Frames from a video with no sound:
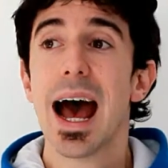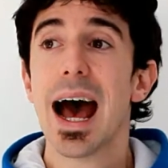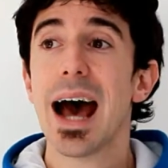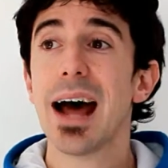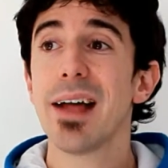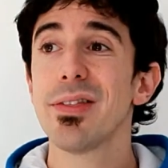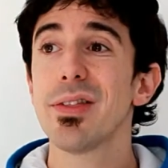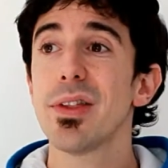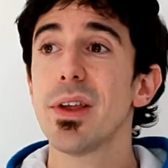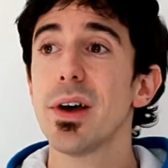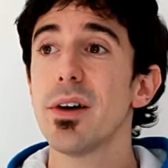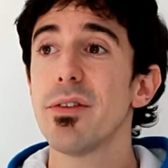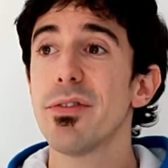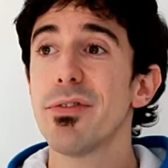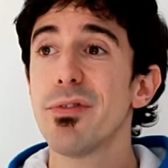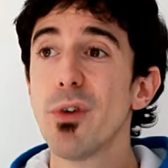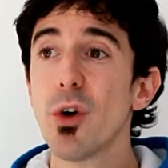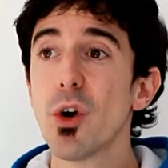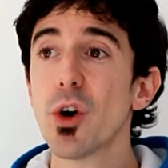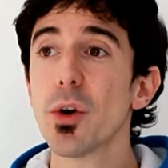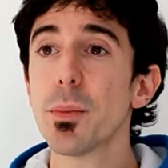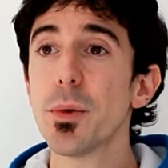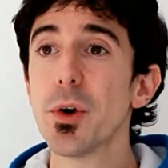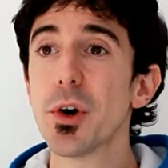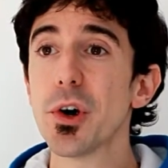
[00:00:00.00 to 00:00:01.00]
and the
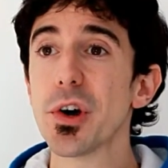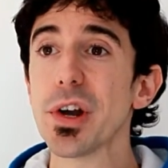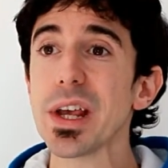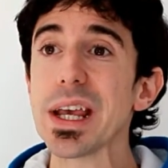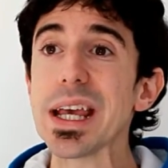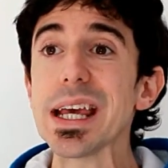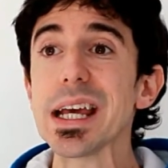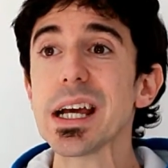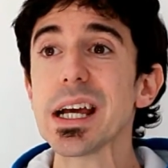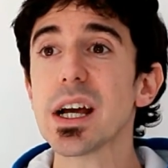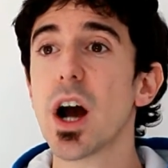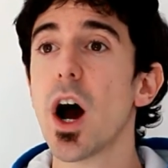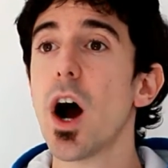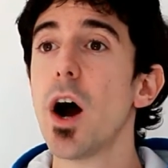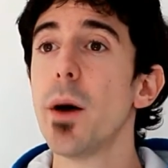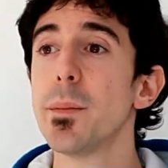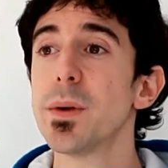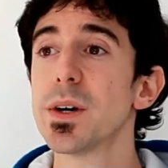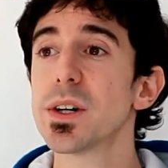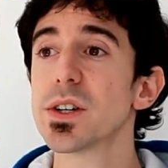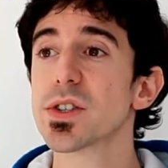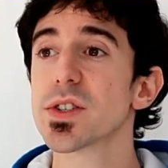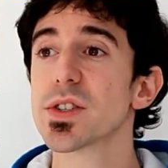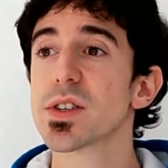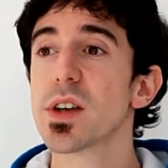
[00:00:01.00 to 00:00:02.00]
former
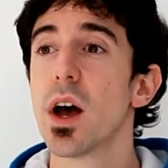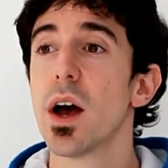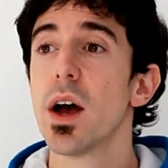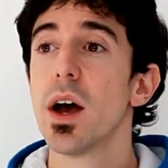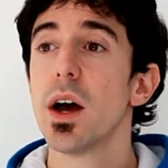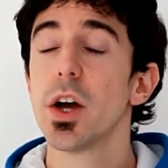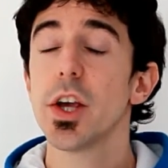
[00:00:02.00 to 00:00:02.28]
e-commerce